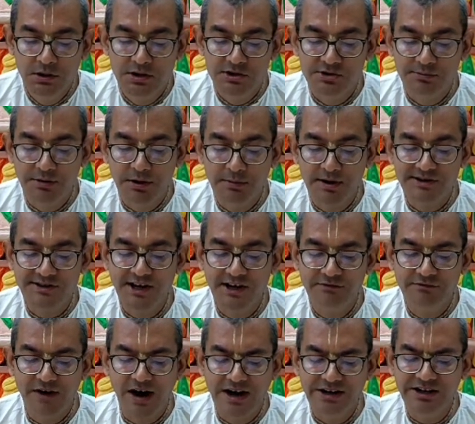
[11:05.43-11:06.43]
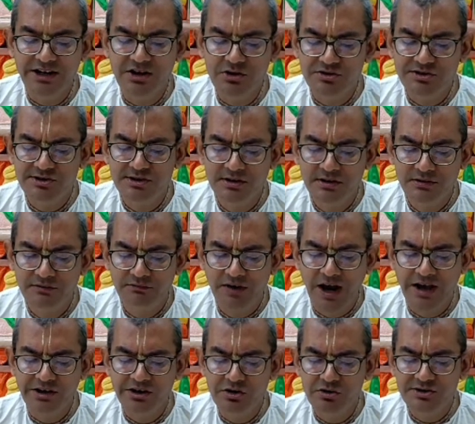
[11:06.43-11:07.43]
So Bhima said, why did
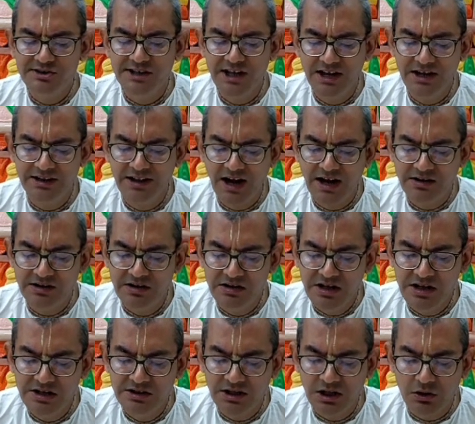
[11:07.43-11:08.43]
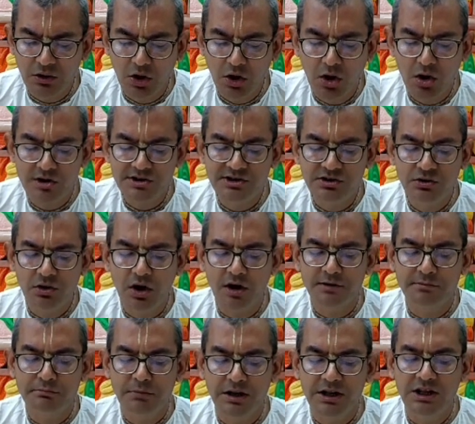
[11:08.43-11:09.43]
you say that neither horse
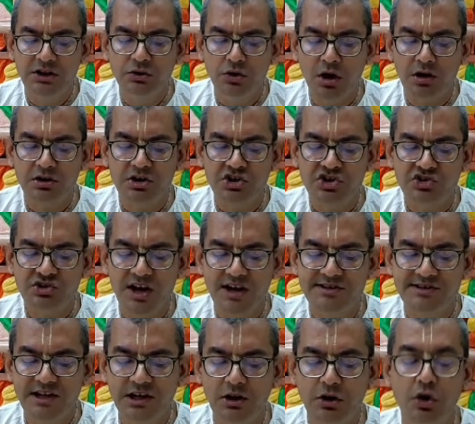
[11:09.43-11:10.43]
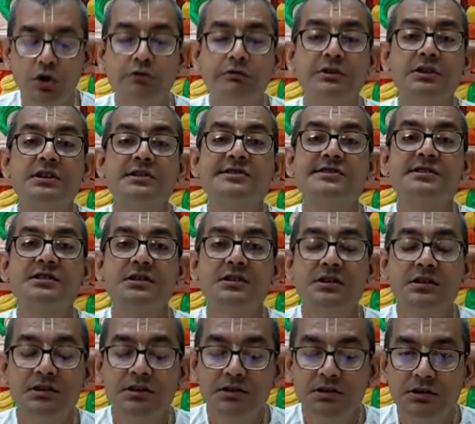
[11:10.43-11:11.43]
nor money nor Krishna is there along with us?
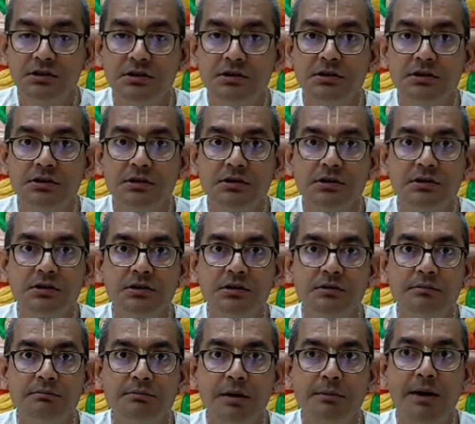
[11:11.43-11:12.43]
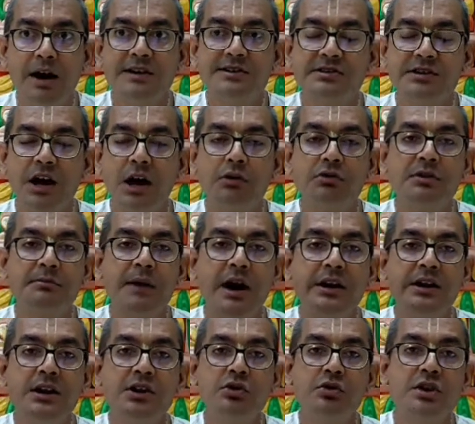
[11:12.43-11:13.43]
Bhima is now
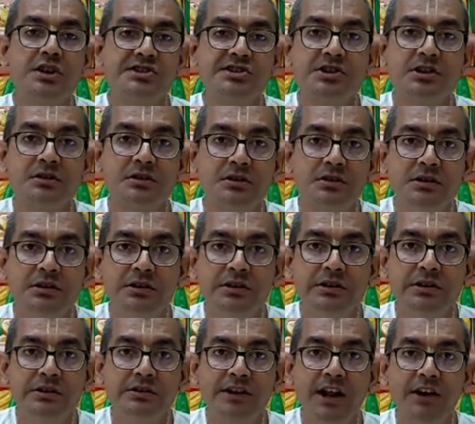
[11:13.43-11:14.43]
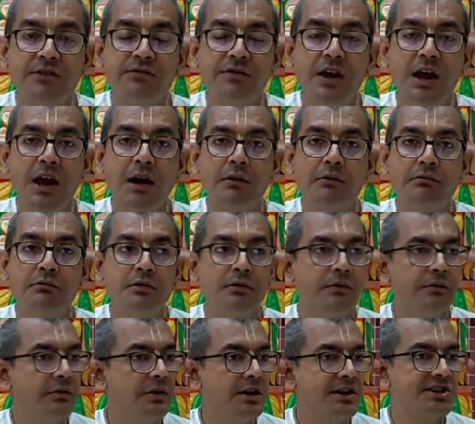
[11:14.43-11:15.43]
reminding Yudhishthira that we have,
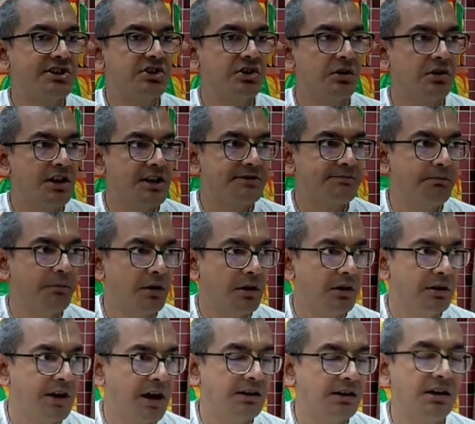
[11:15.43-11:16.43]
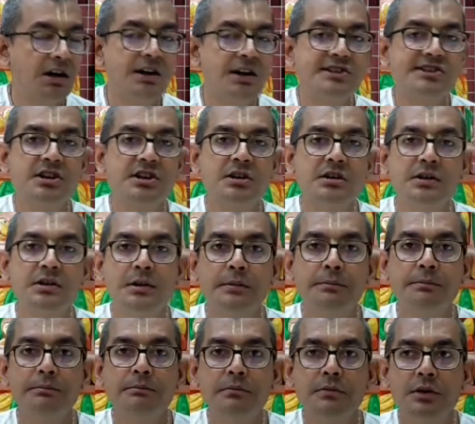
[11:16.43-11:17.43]
this yajna is,
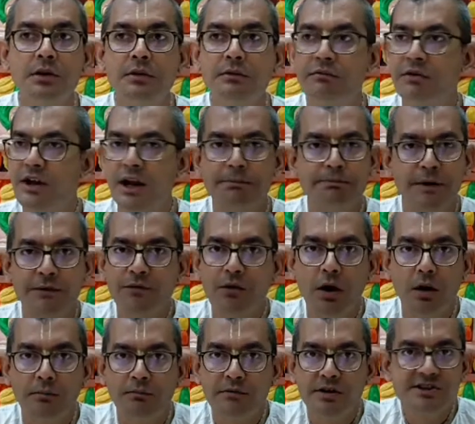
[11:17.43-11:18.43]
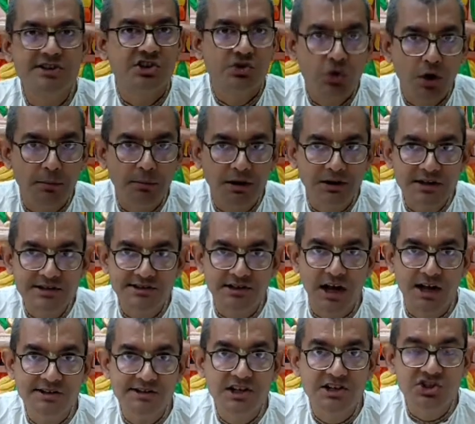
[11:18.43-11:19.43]
we can perform, it's doable, this
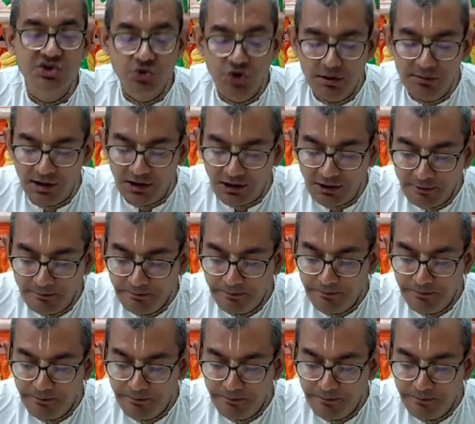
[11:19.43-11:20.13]
task is doable.